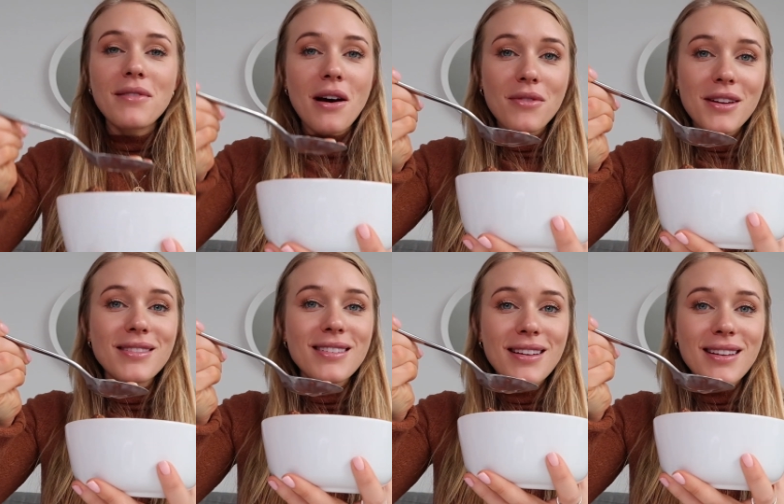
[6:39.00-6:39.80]
Now
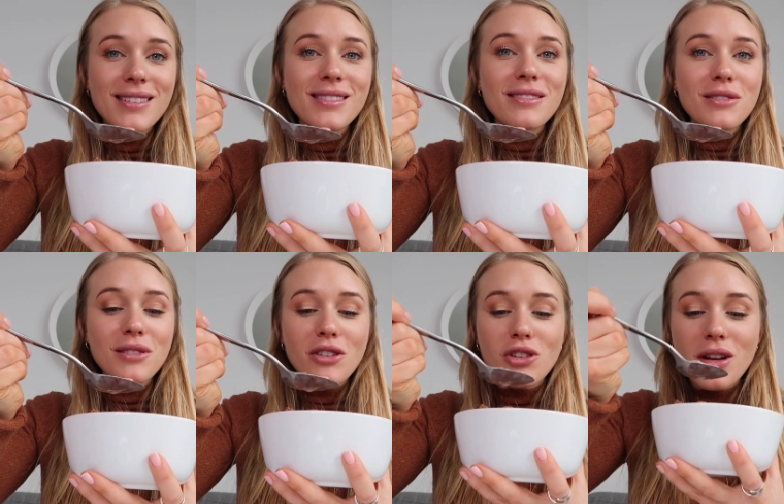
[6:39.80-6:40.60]
this is
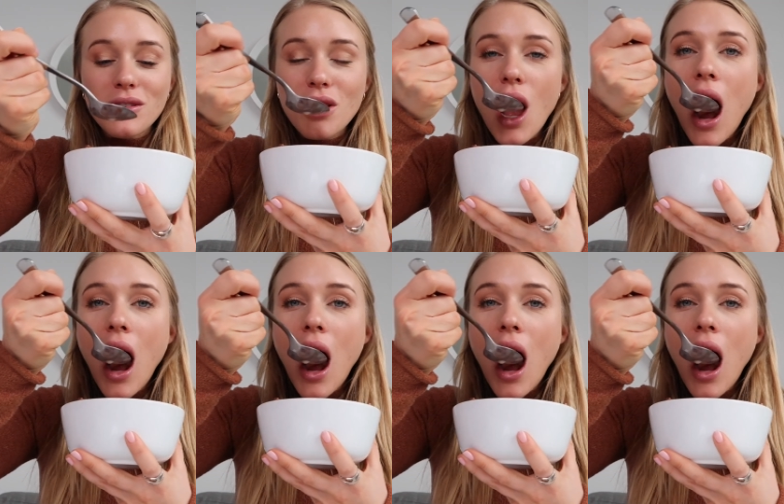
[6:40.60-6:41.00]
delicious.